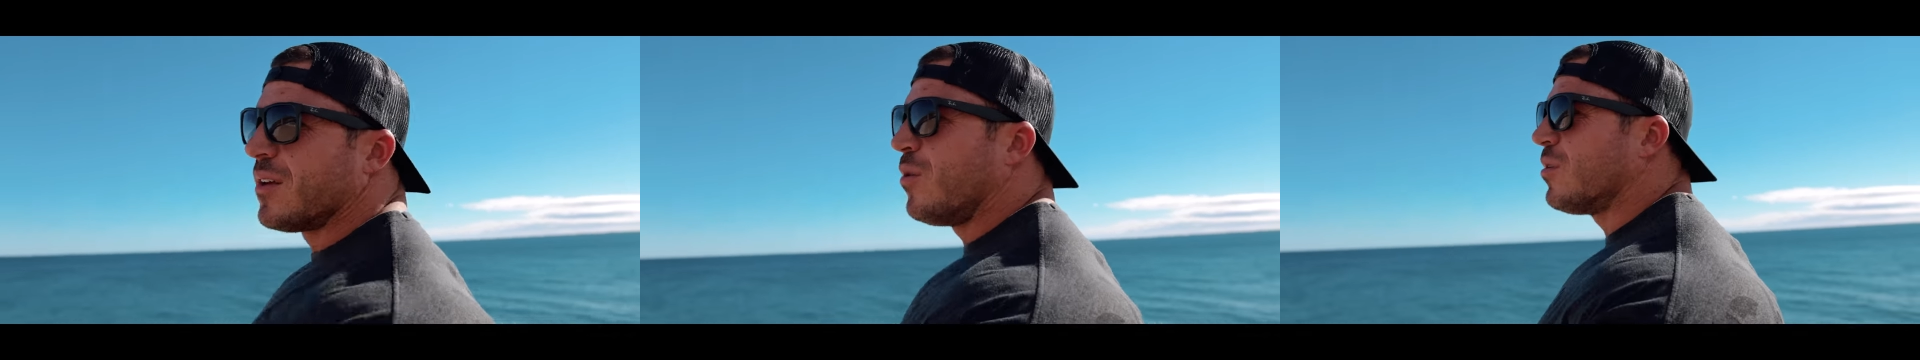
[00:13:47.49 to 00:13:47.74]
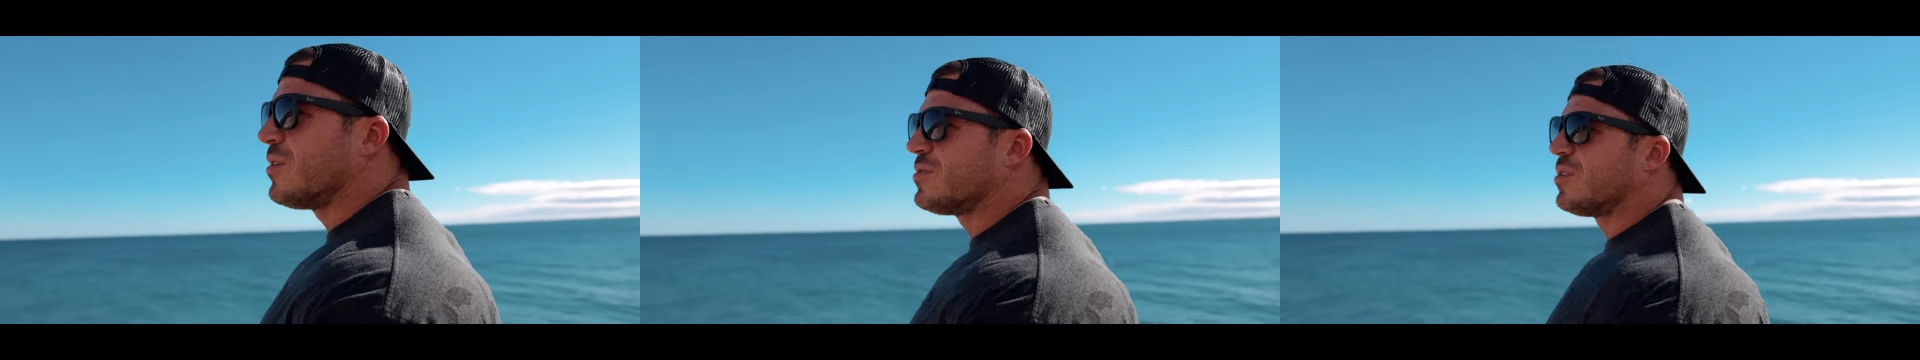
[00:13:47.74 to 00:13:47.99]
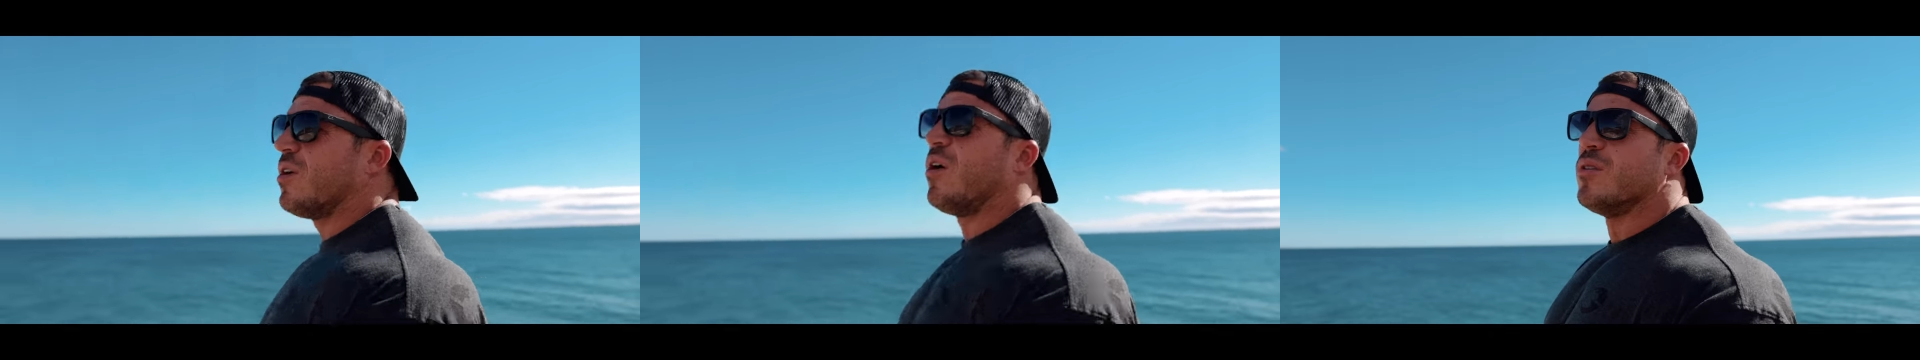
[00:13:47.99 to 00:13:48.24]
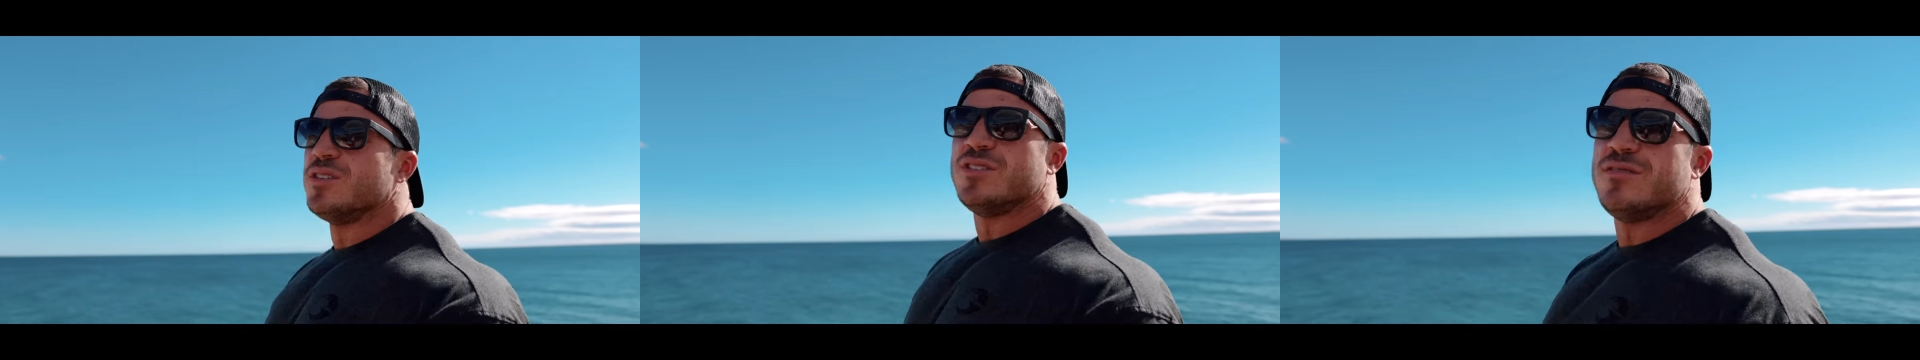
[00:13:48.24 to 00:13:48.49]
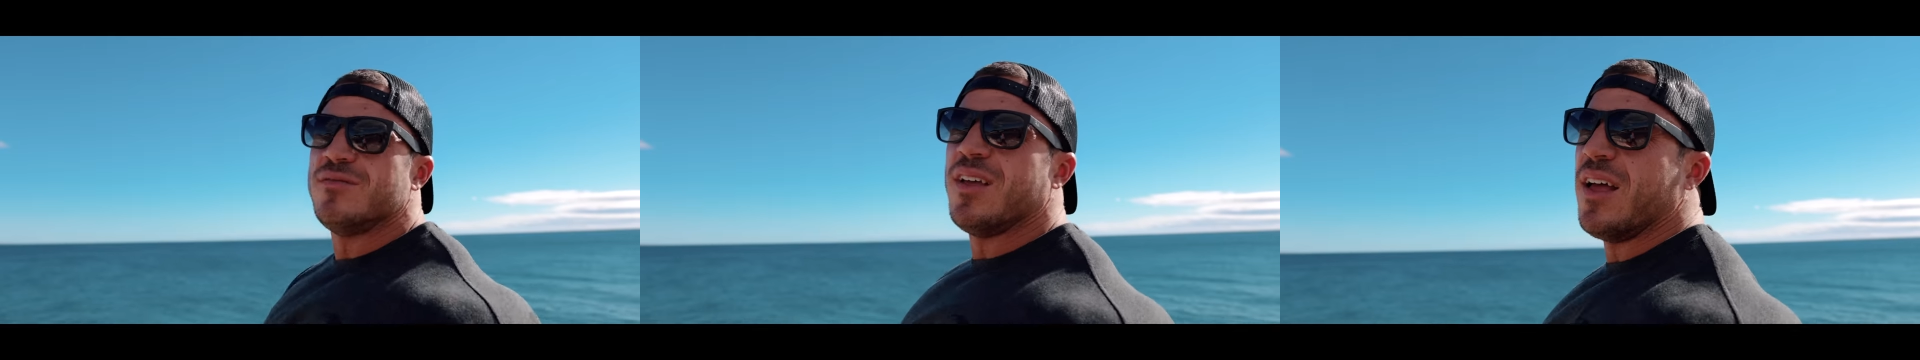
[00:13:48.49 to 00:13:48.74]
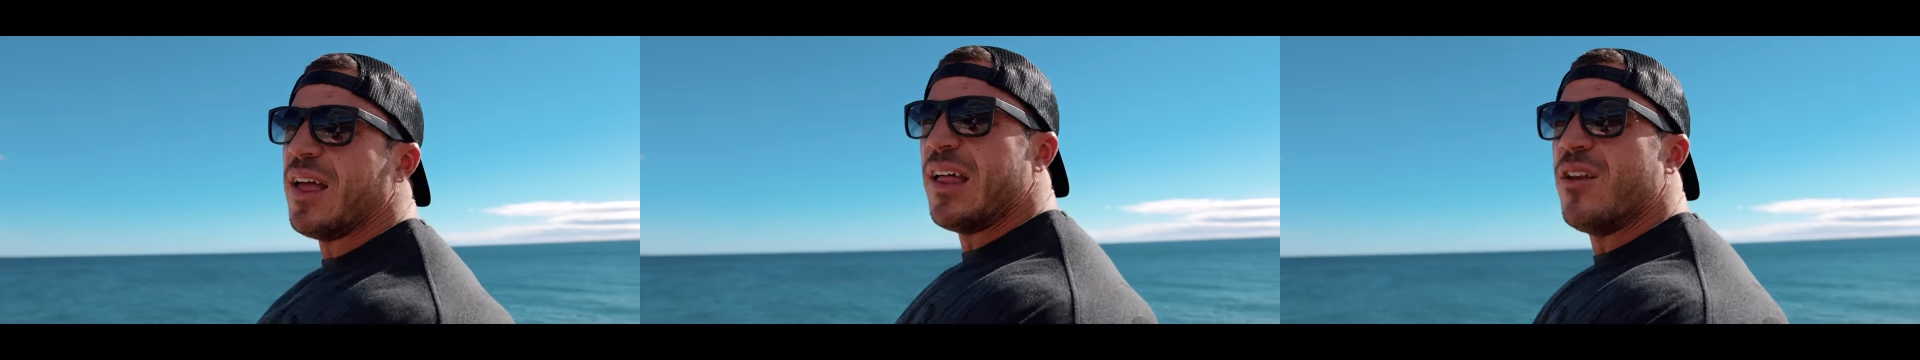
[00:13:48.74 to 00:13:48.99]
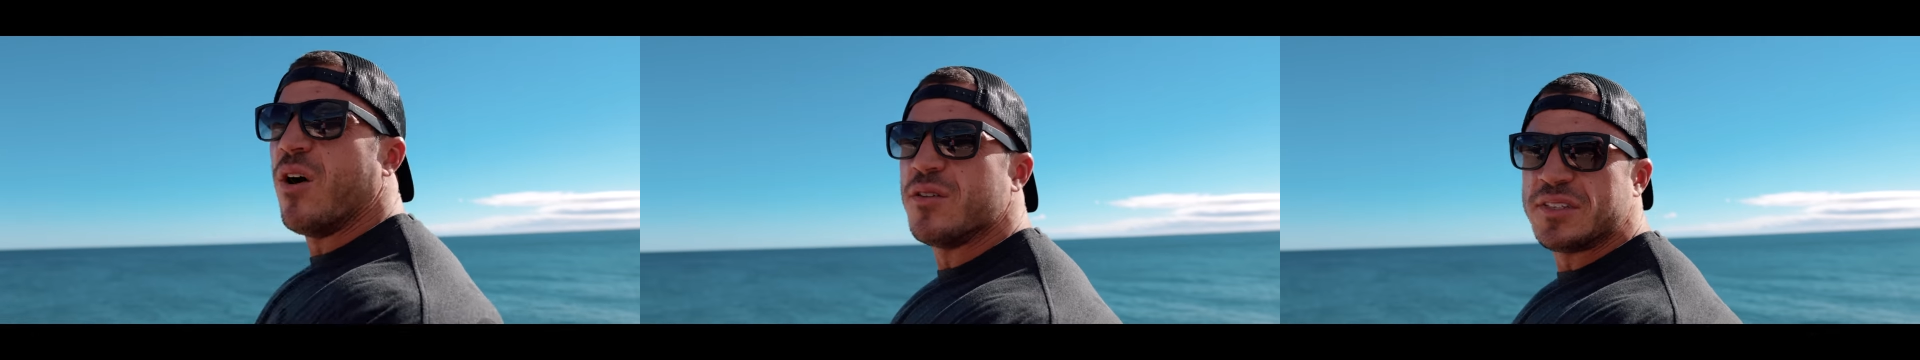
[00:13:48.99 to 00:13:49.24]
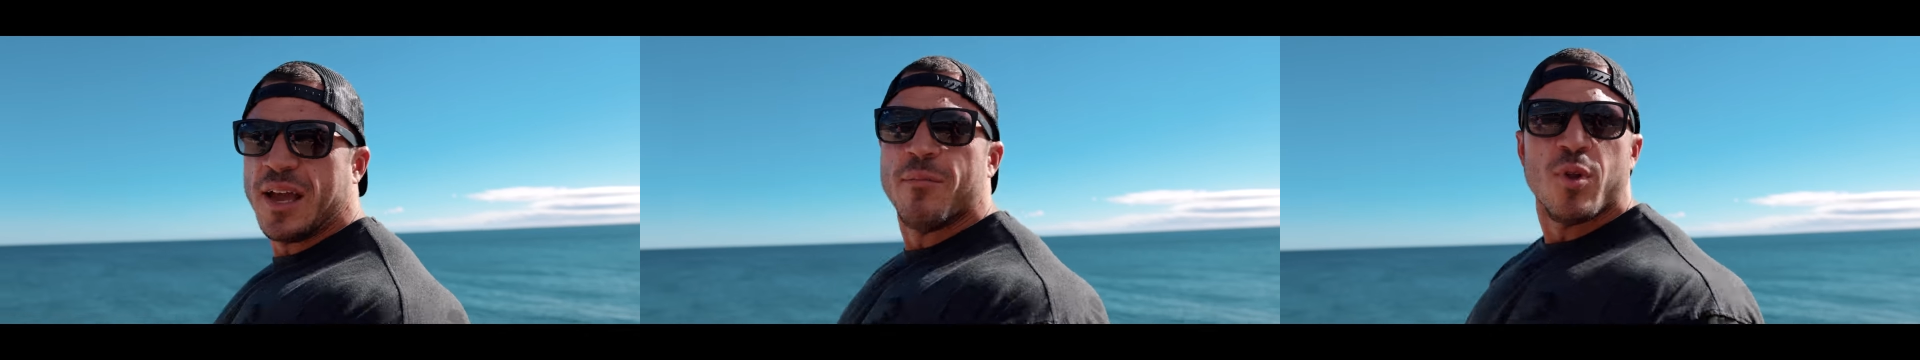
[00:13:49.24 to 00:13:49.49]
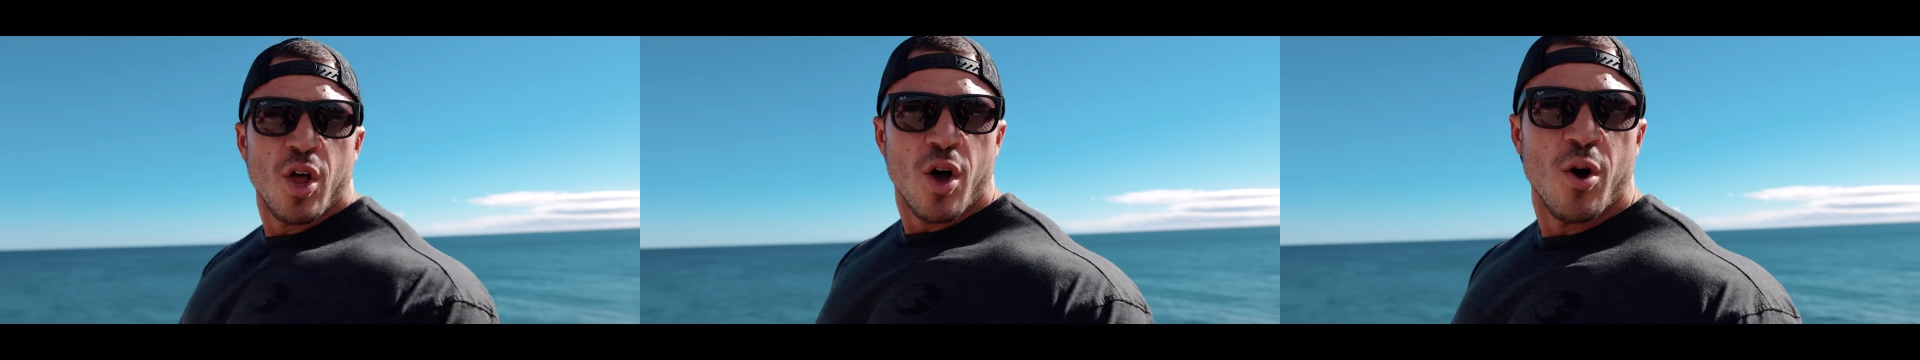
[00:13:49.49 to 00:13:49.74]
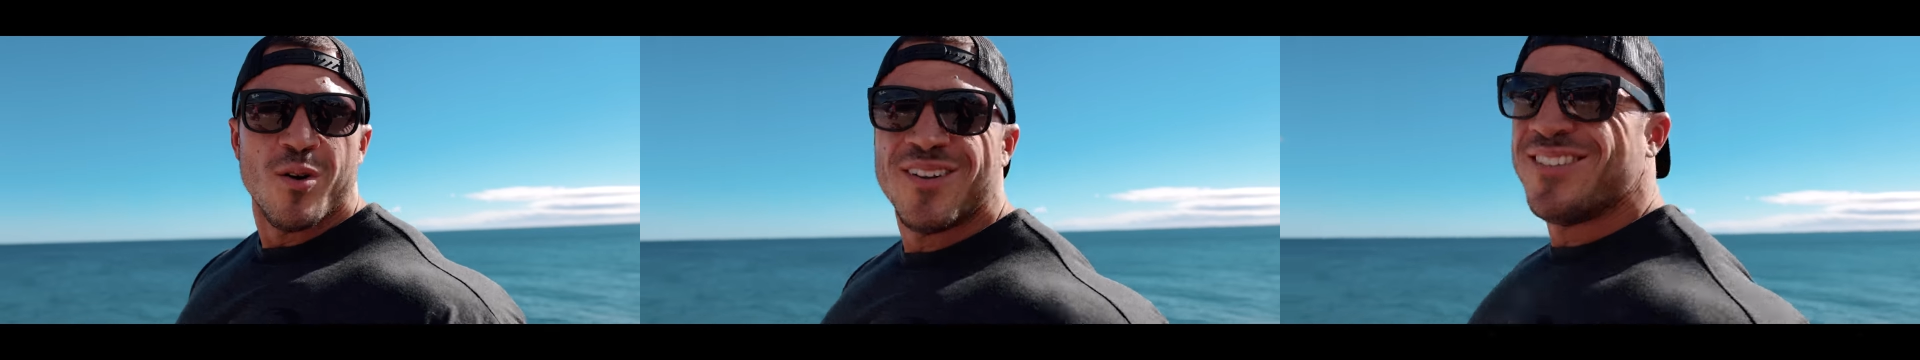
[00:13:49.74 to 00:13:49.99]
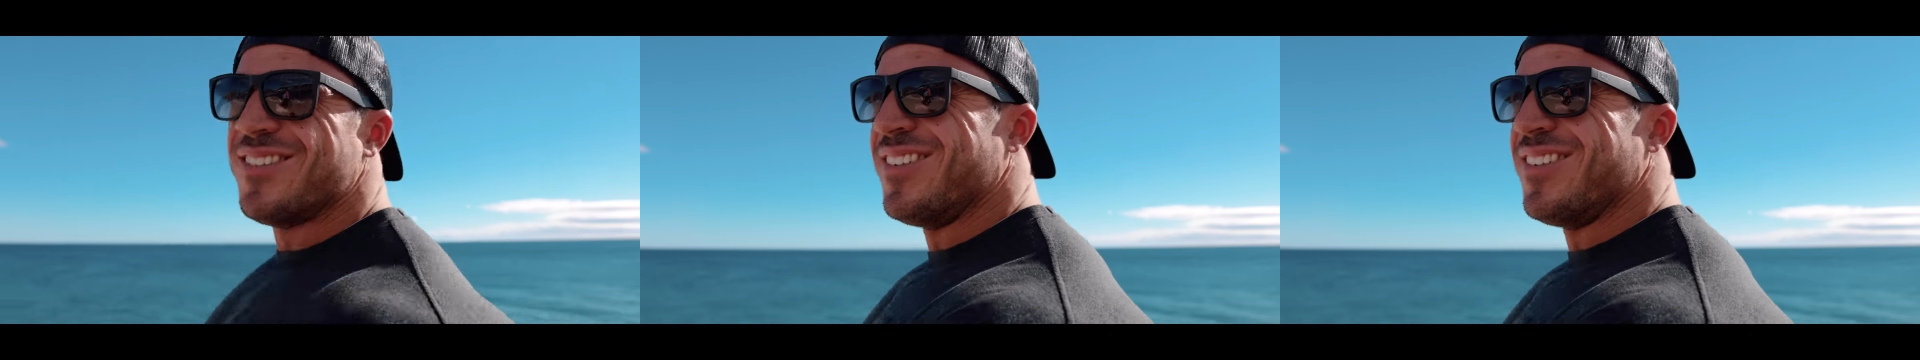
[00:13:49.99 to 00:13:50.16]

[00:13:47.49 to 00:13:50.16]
Cortisol is at an all-time low.